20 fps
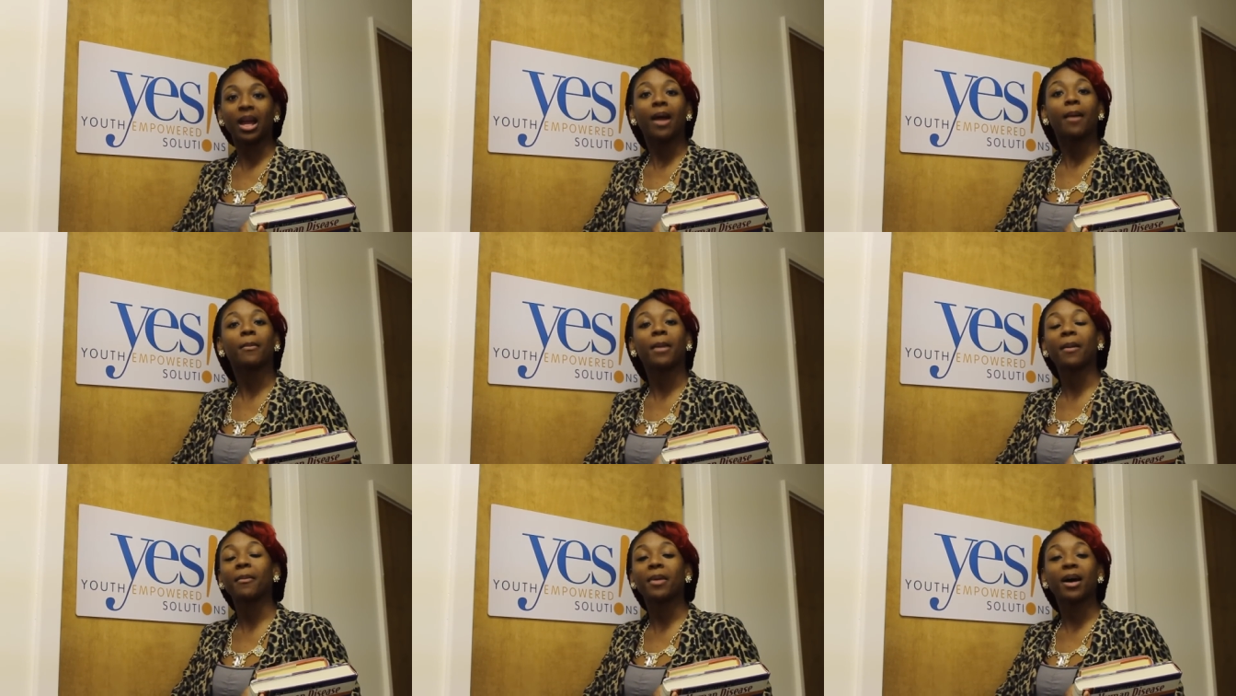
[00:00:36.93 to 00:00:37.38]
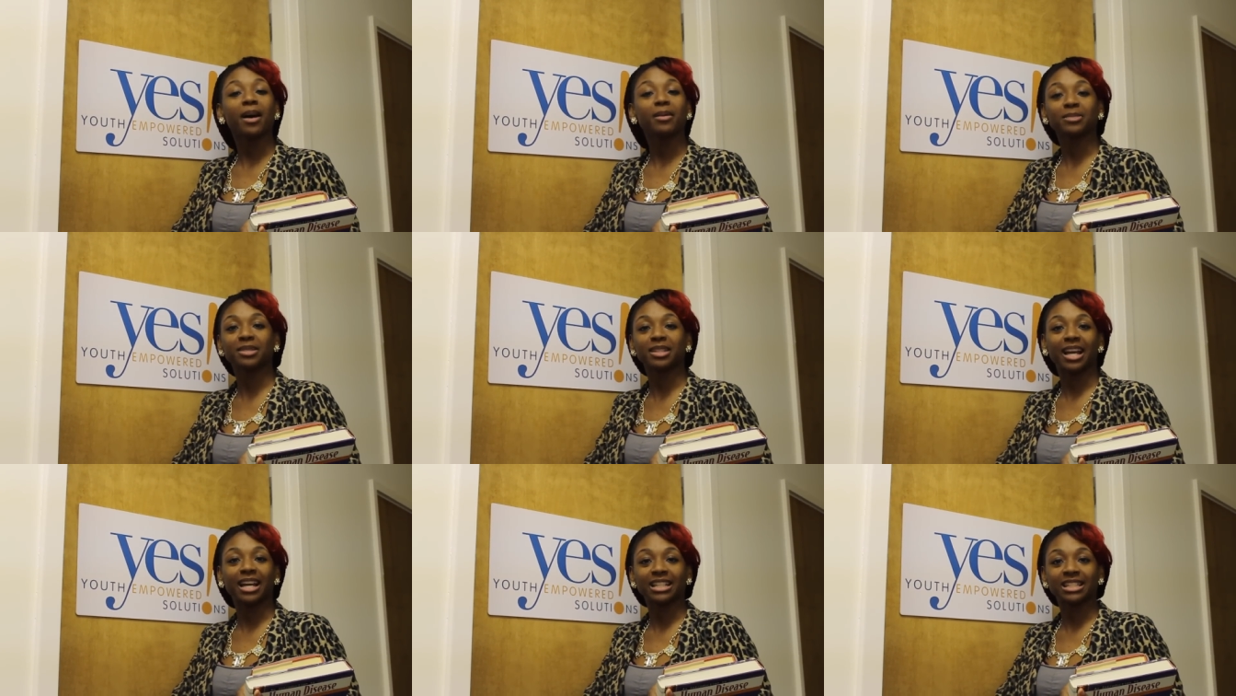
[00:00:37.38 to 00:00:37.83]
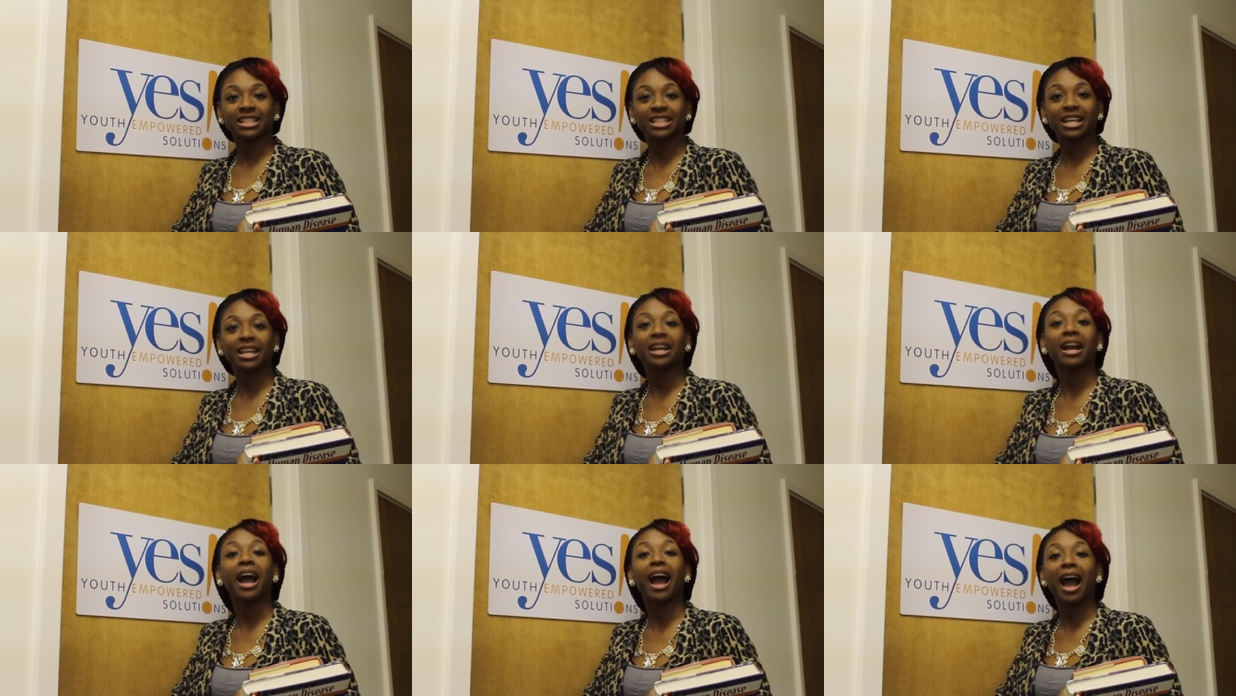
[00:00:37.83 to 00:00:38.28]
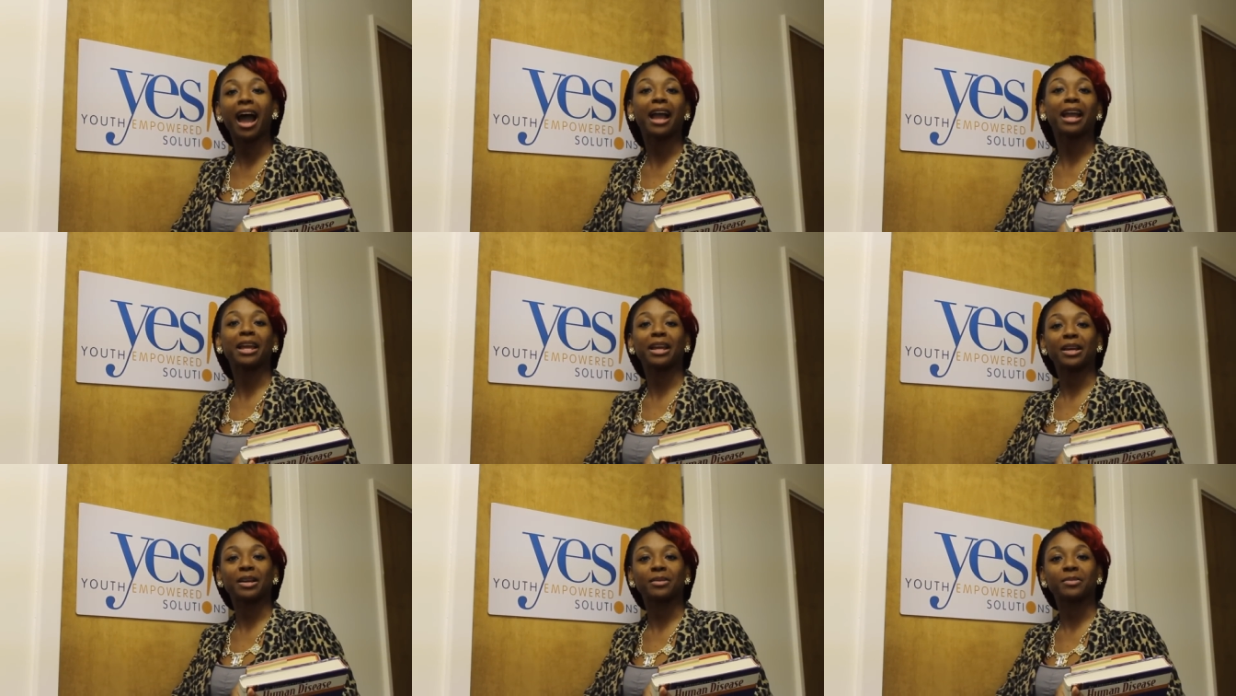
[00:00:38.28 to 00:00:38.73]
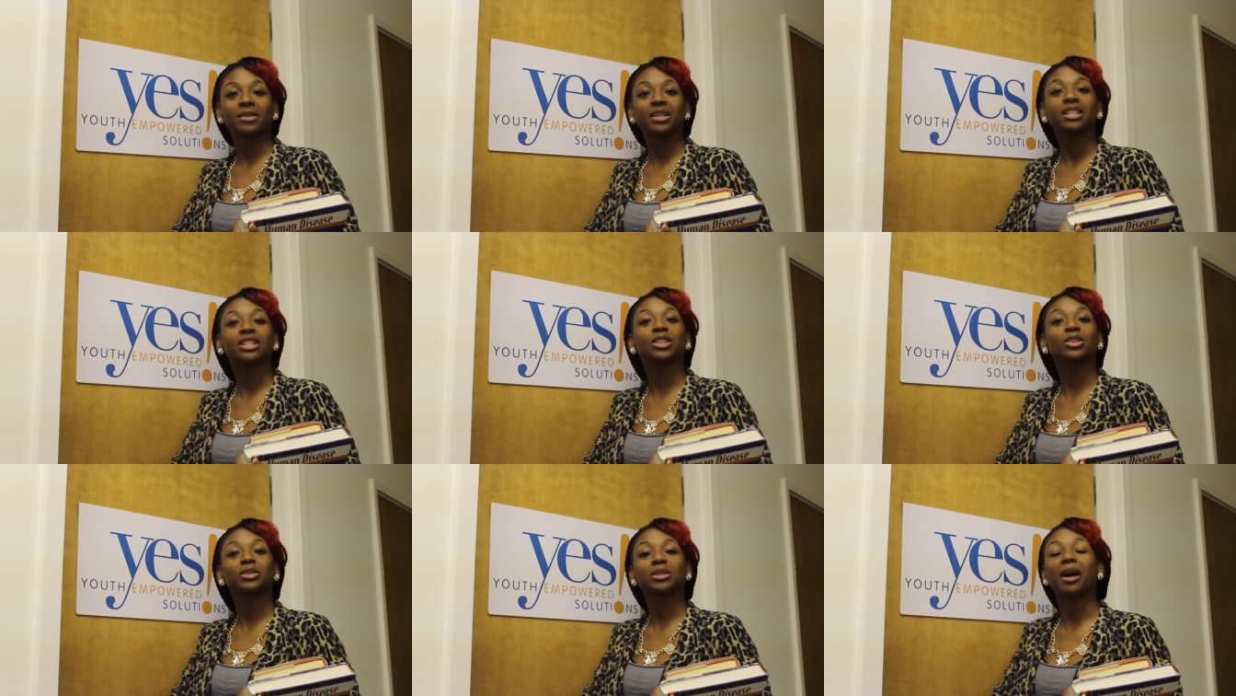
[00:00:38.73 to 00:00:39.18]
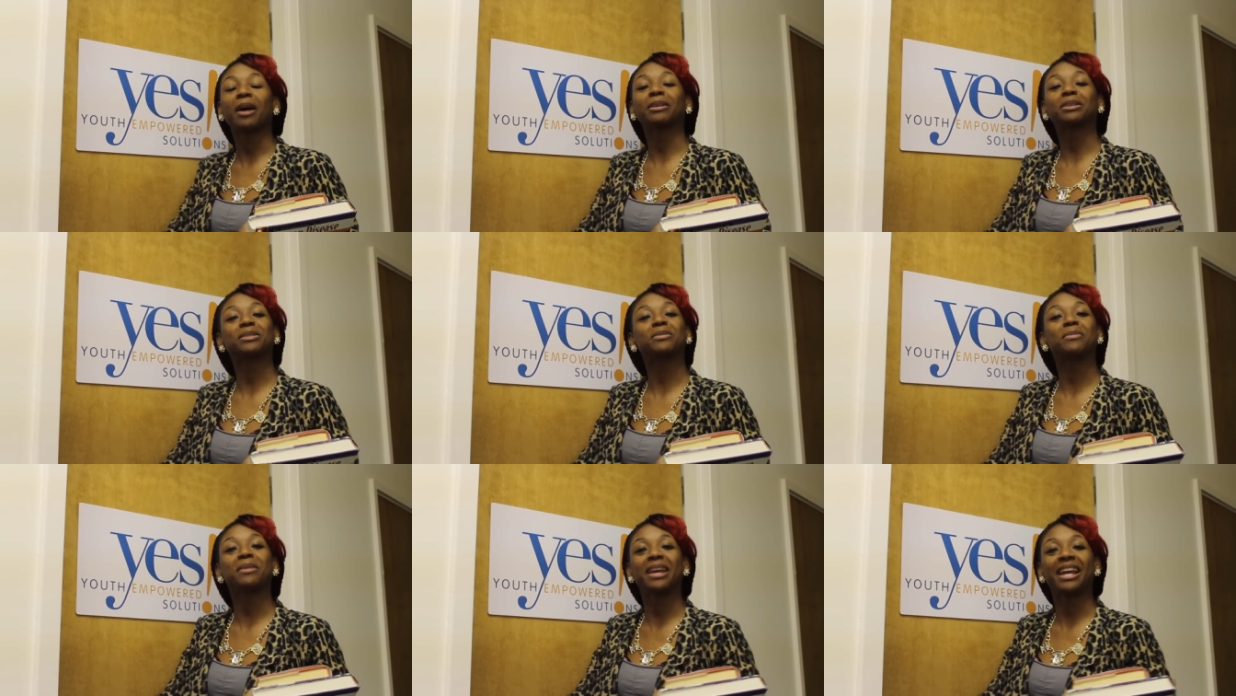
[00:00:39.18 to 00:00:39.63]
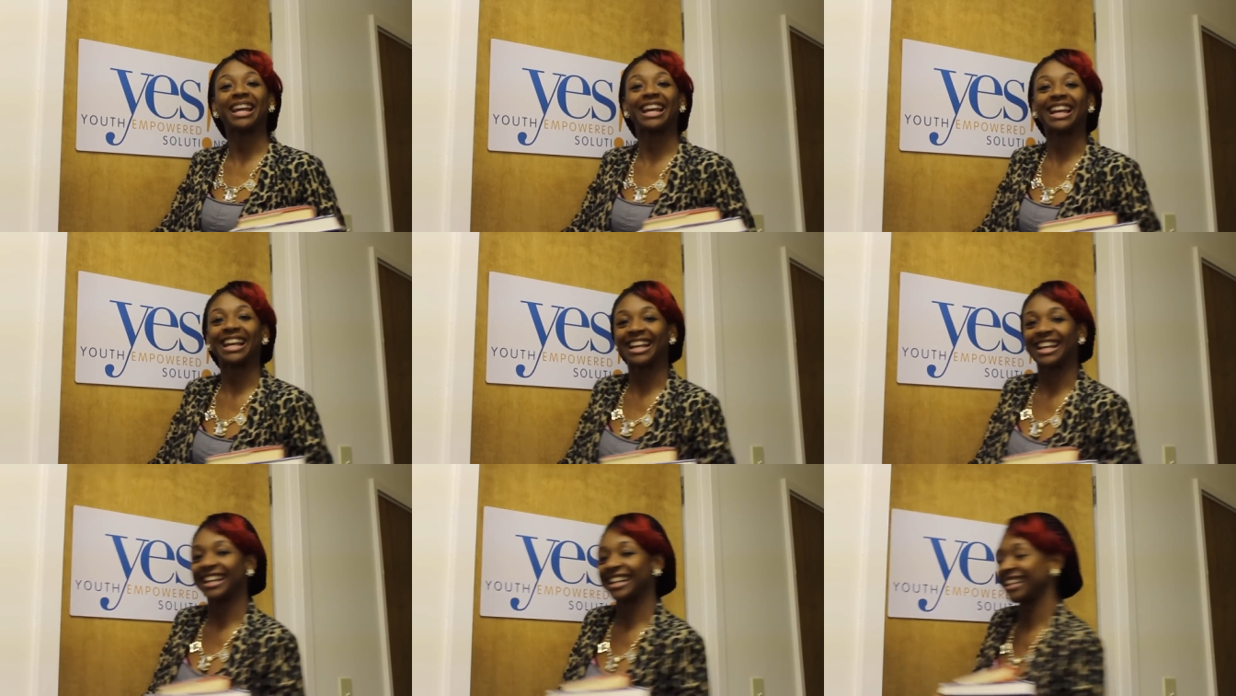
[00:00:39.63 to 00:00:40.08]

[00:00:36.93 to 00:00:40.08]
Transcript: My mom's not sick, I am. So talk to me.